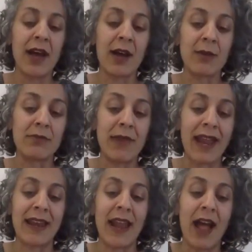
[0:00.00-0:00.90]

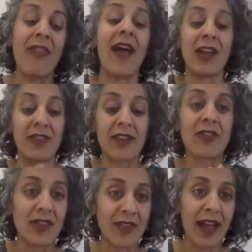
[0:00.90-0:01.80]
and on the
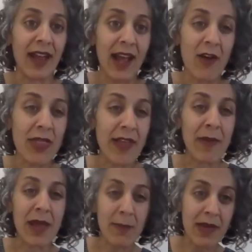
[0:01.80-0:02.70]
advocacy side, how they
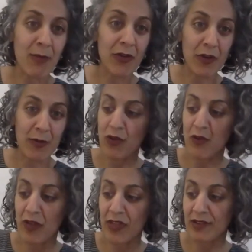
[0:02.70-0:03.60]
might be able to push
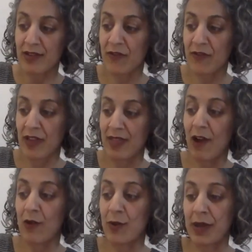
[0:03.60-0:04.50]
for things differently,
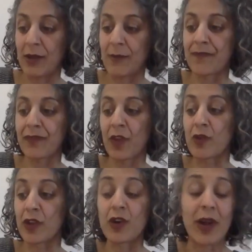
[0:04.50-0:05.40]
that would be
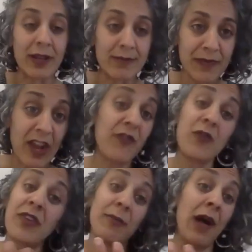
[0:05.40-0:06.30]
really great. And if
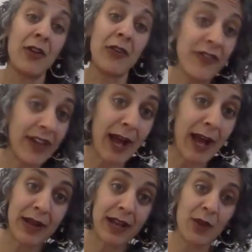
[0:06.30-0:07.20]
you've seen models of it
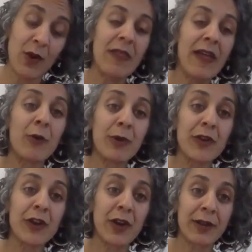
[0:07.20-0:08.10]
happen anywhere, that would be
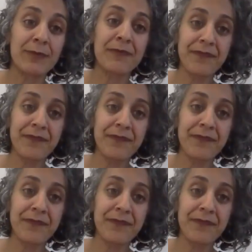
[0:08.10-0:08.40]
really great.